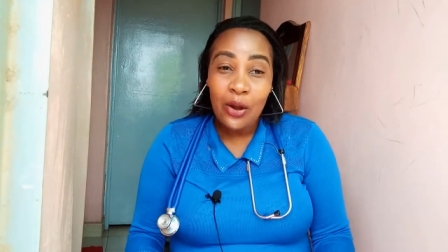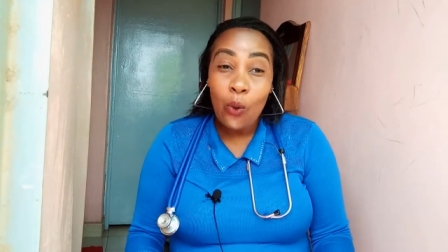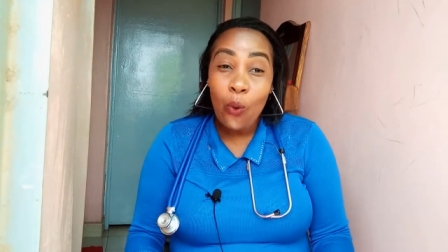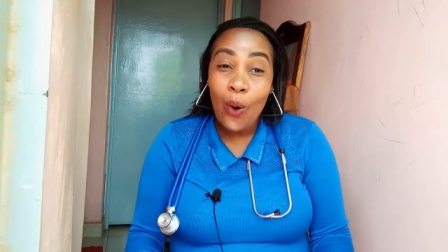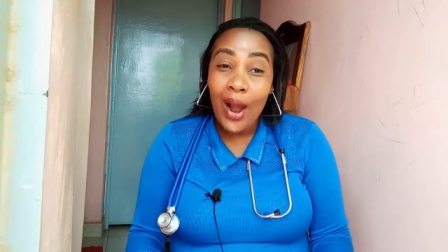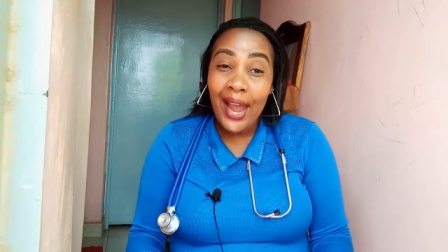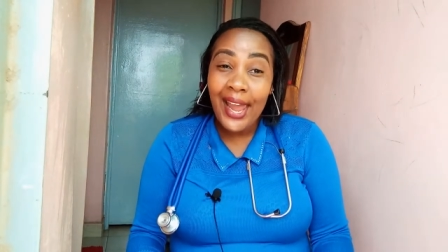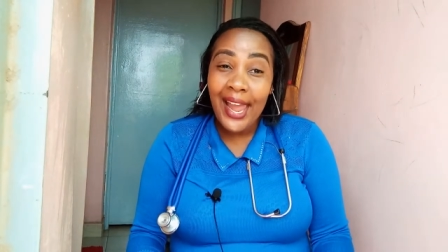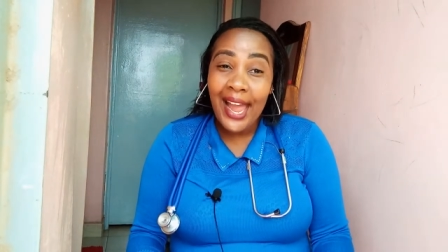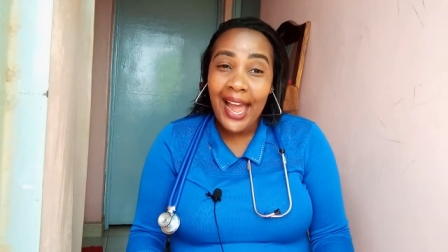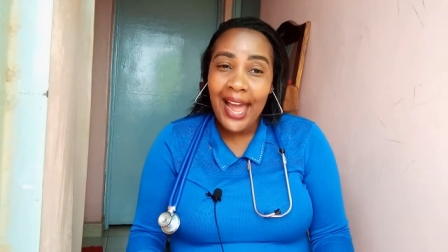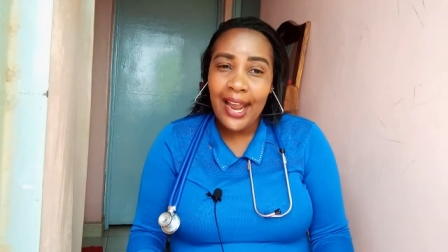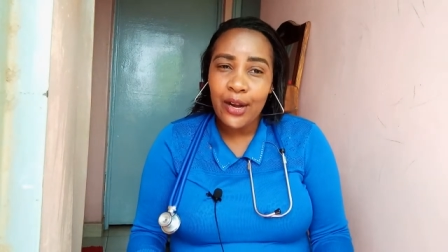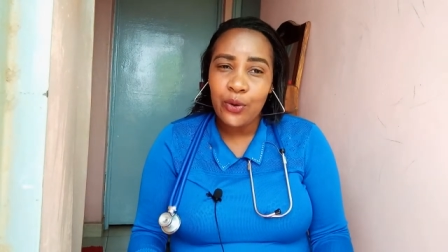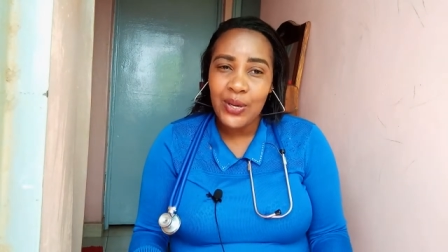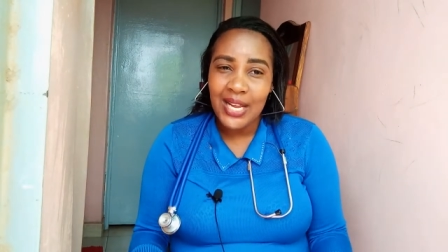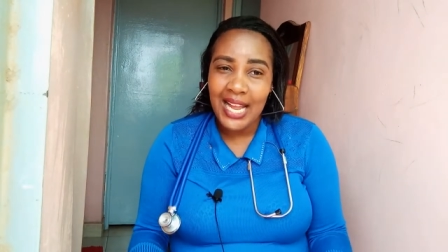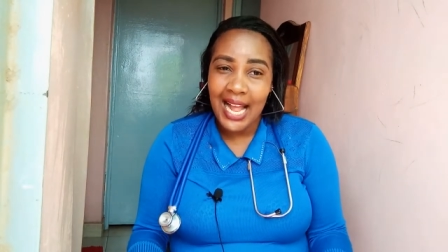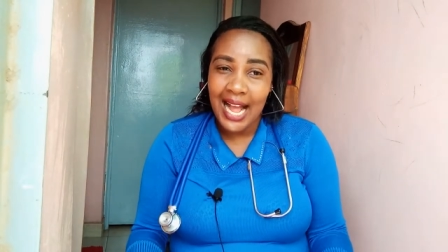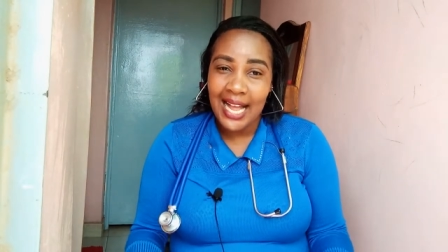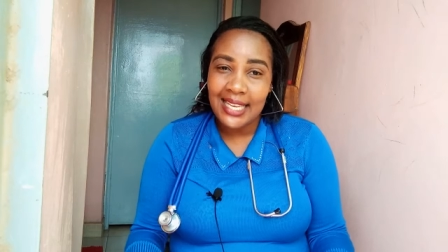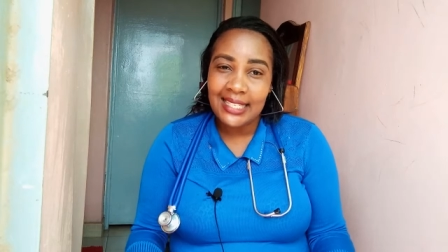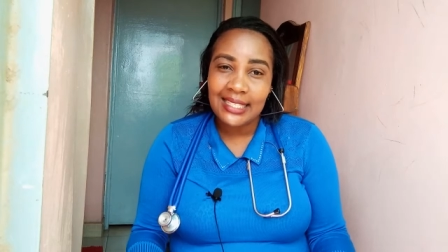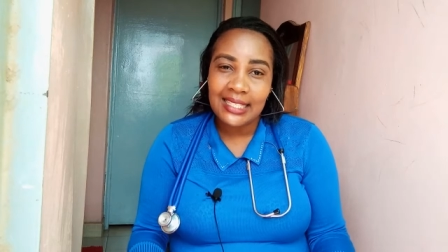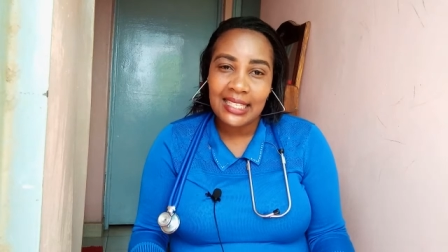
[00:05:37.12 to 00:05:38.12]
why are we
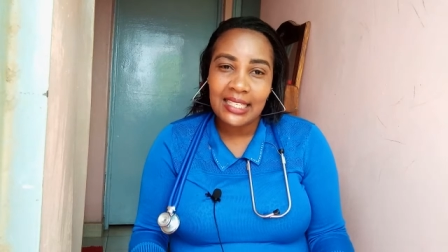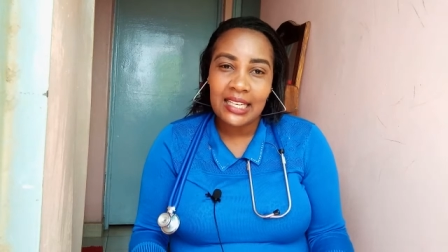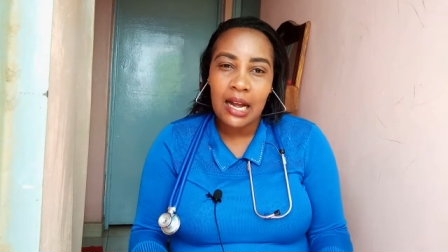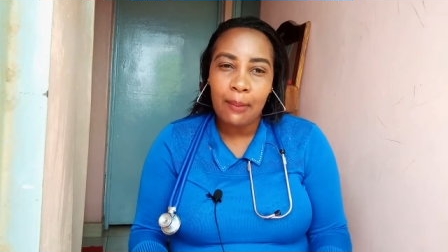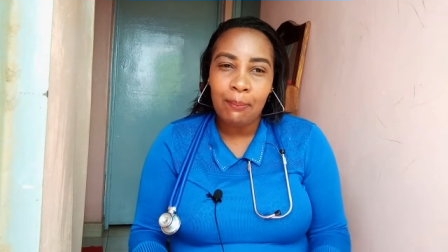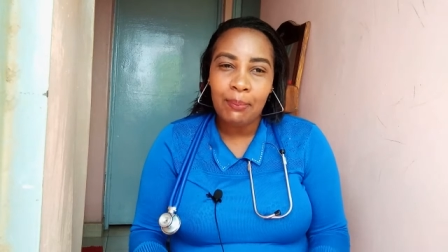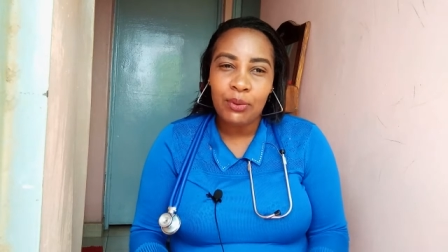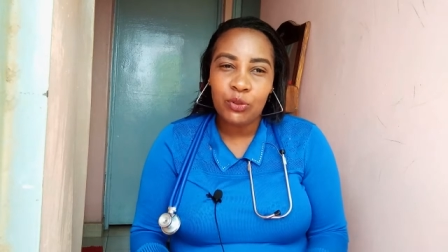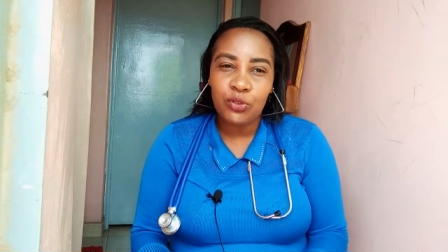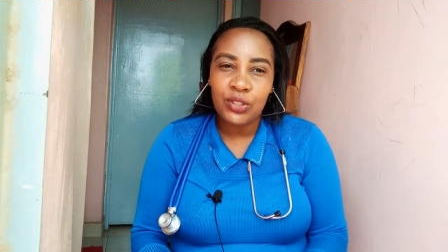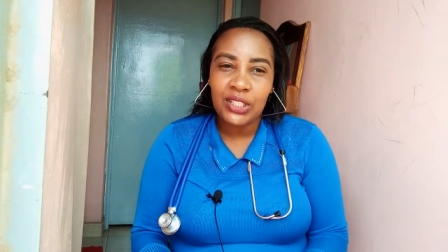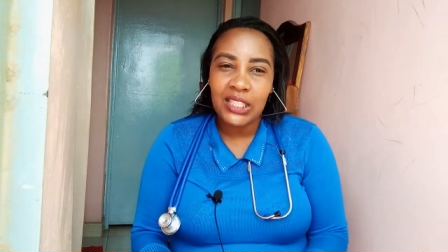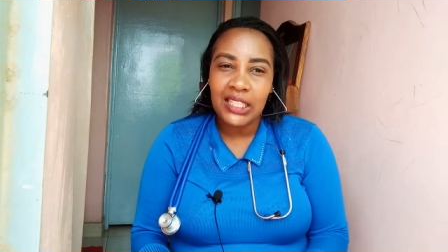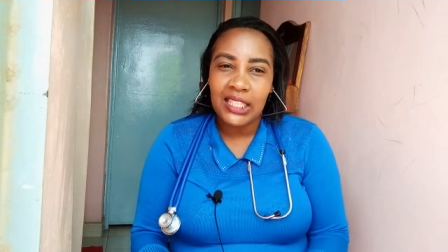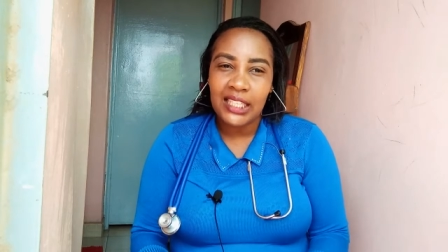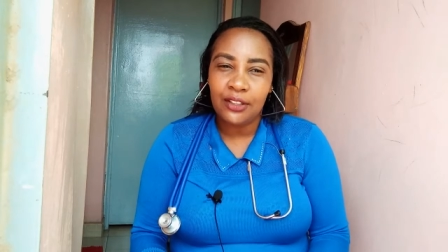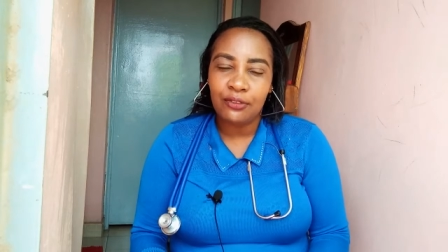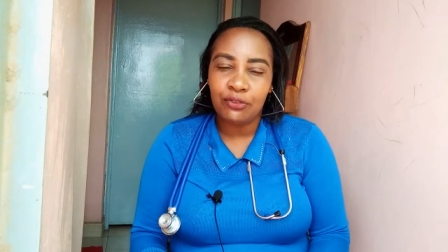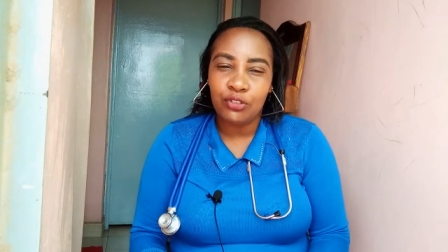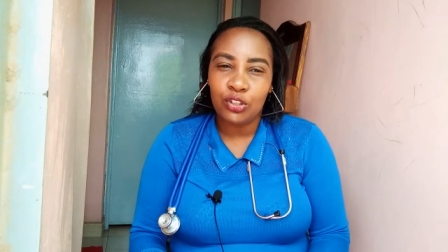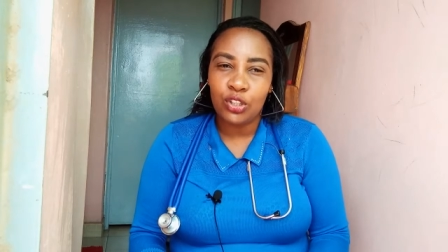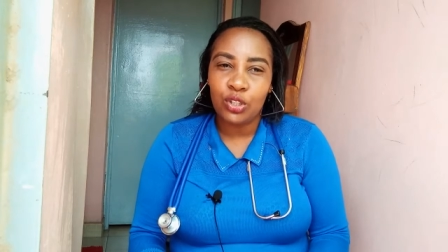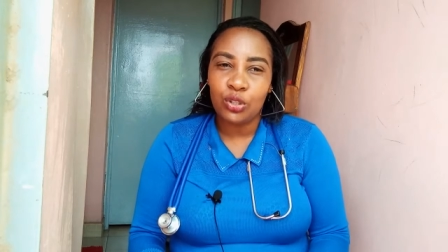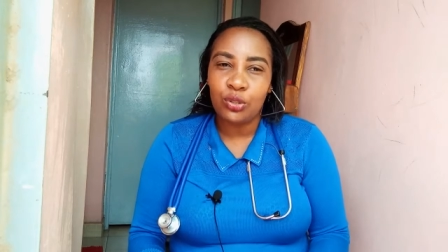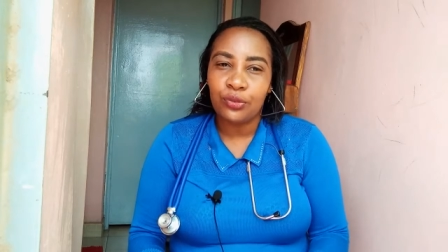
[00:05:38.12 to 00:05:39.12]
asking about the
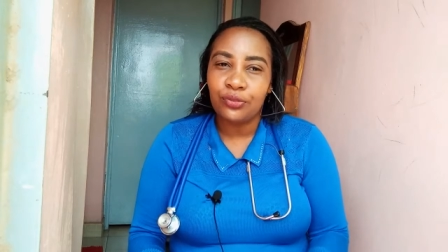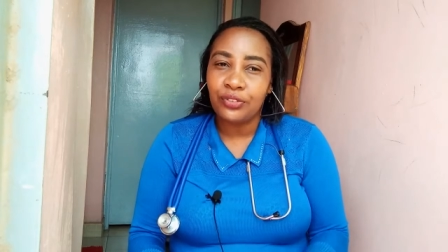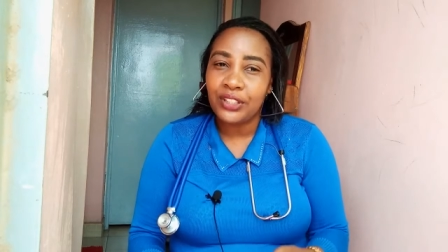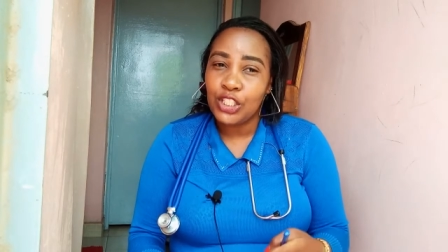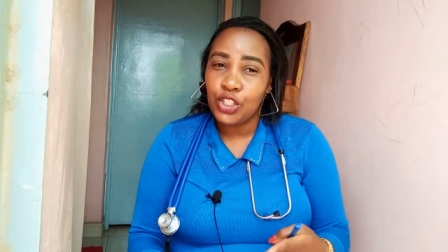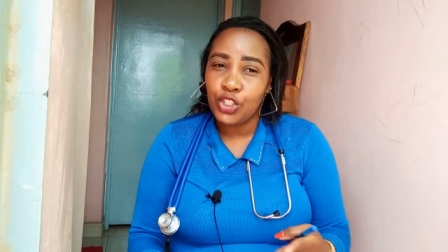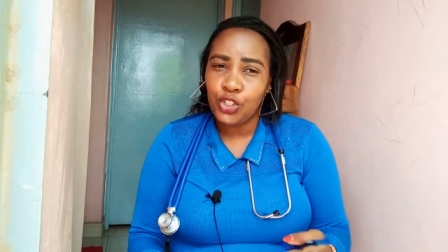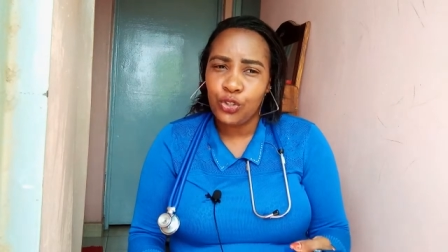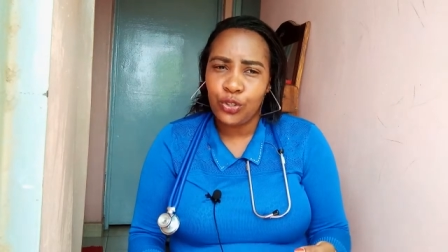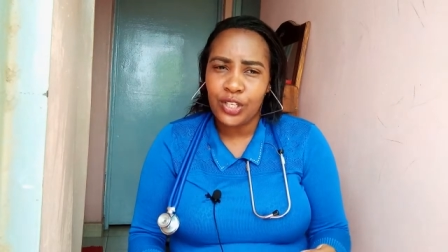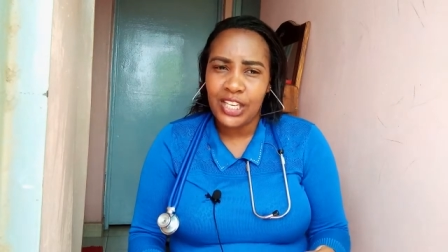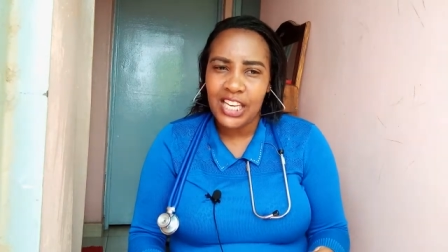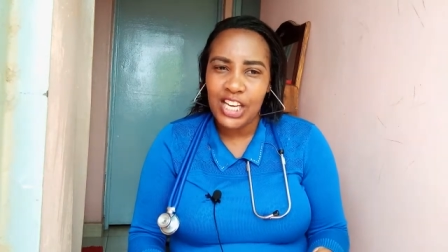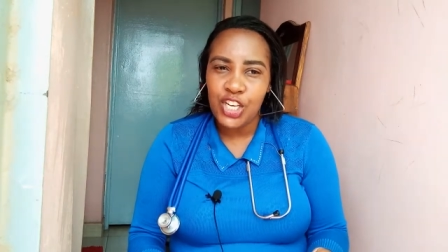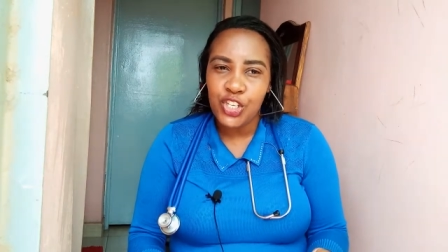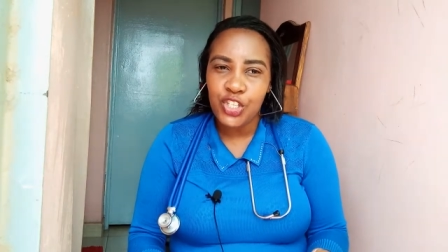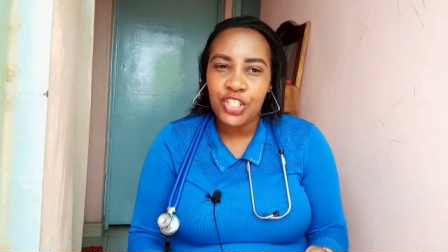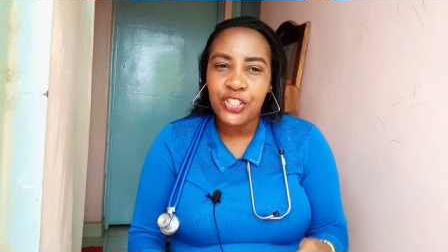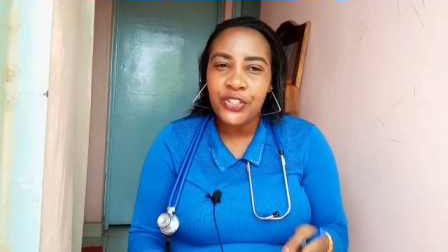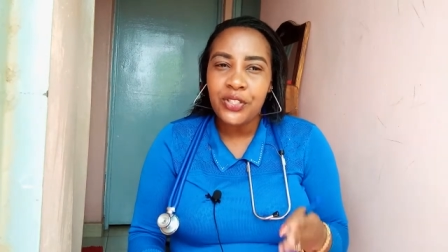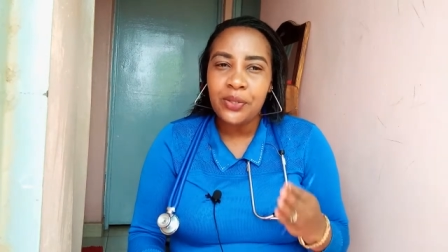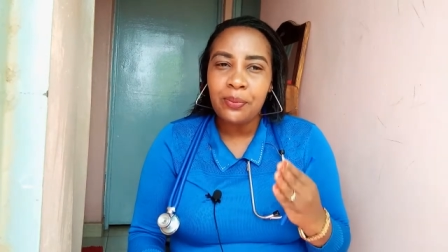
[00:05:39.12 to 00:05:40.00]
level of education?